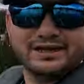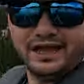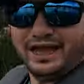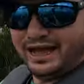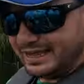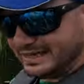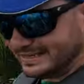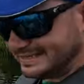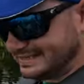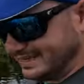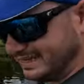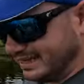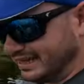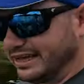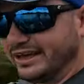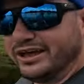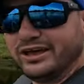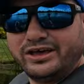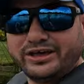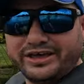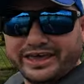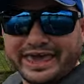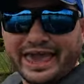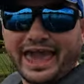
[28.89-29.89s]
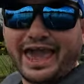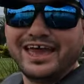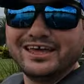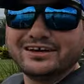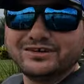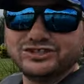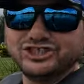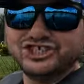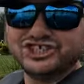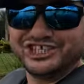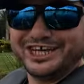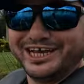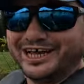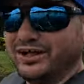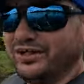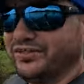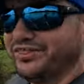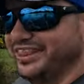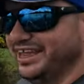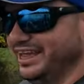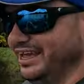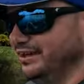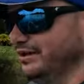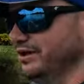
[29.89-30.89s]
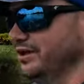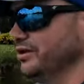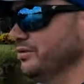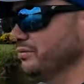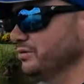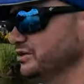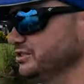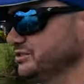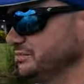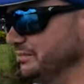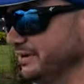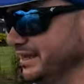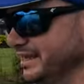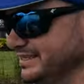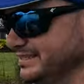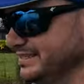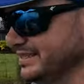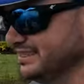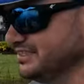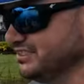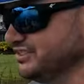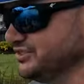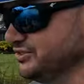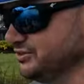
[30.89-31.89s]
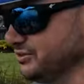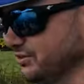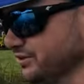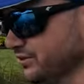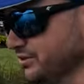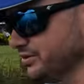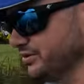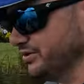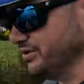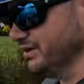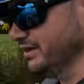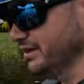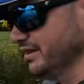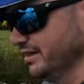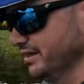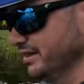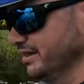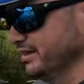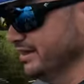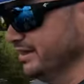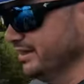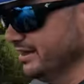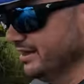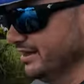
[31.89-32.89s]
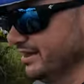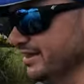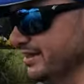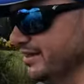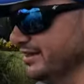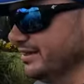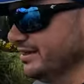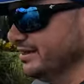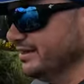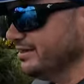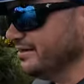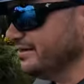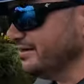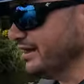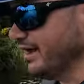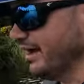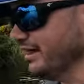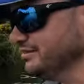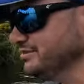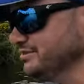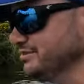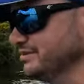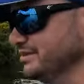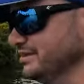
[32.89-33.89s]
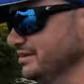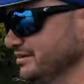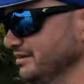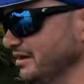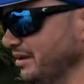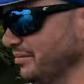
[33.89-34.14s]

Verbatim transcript: has that Gatorshell thing, which makes it stronger. Actually,